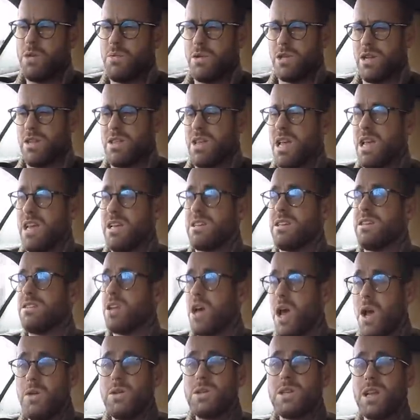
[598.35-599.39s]
which I think is
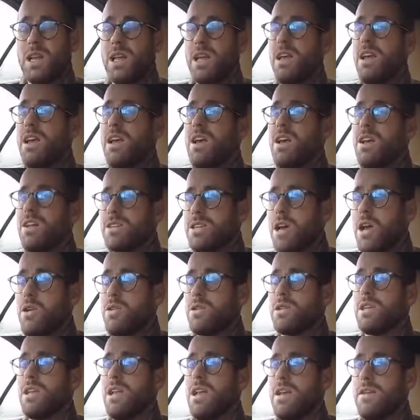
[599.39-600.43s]
totally,
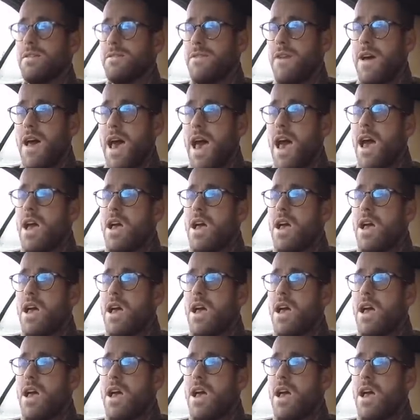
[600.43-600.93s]
totally fair.